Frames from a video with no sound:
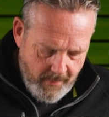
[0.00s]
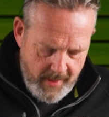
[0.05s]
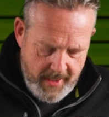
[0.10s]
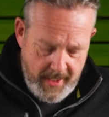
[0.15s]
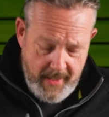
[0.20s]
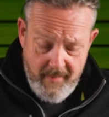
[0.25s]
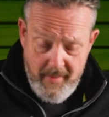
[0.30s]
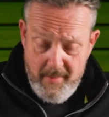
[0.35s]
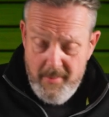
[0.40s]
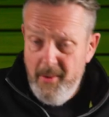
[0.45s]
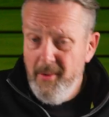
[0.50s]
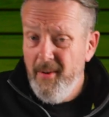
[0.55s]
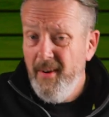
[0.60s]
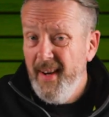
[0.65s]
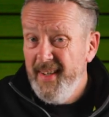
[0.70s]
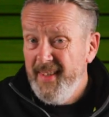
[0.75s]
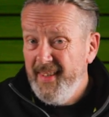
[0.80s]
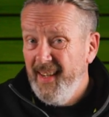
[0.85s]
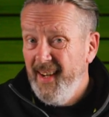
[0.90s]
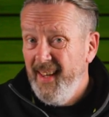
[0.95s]
with even more
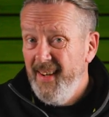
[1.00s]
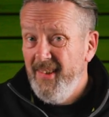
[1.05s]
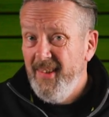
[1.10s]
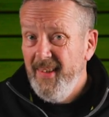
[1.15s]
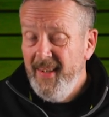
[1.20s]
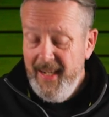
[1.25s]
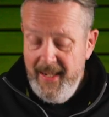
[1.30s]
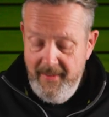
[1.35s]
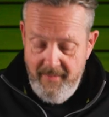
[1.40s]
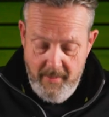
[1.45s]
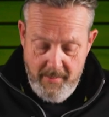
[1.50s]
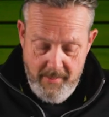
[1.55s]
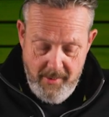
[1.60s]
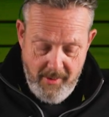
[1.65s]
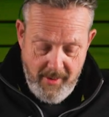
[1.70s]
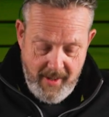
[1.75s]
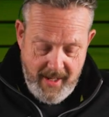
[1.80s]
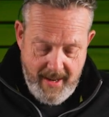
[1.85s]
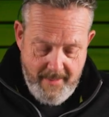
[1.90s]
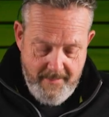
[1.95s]
isolation and even
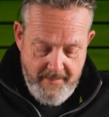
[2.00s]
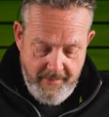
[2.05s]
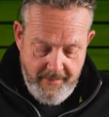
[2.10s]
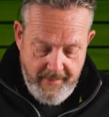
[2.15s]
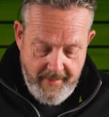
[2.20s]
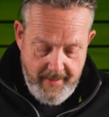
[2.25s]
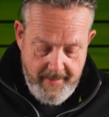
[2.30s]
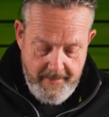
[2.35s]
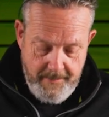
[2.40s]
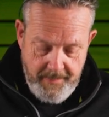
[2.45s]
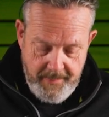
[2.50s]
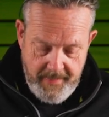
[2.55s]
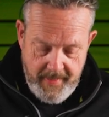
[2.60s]
more comfort